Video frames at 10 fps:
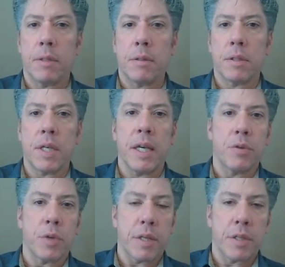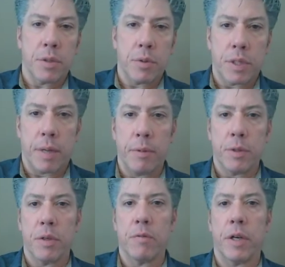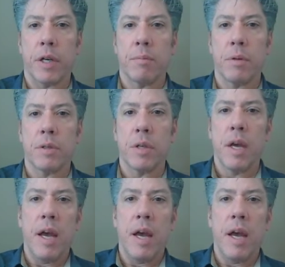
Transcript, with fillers: C addresses, which I'm using for inputs,